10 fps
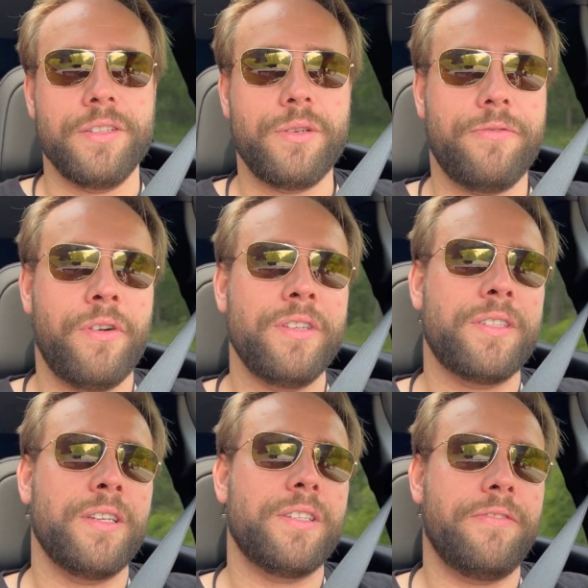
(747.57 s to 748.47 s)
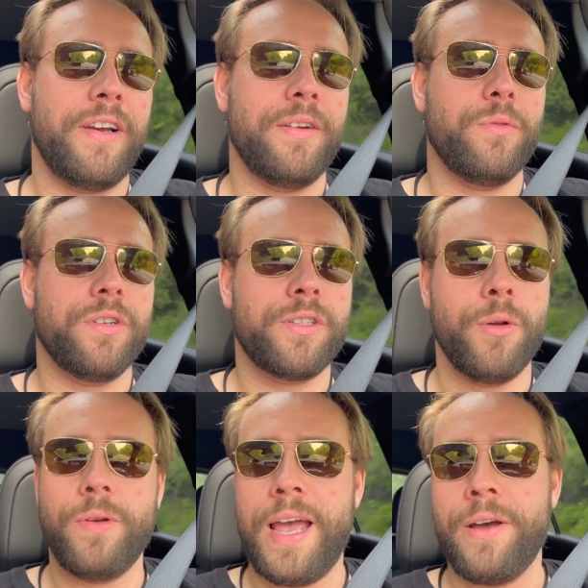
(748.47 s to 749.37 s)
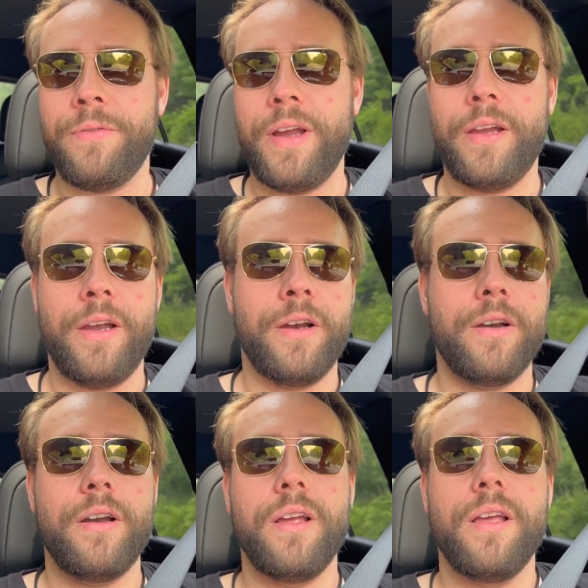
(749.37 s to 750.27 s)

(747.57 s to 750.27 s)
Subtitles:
So for instance, if I were to slow down right here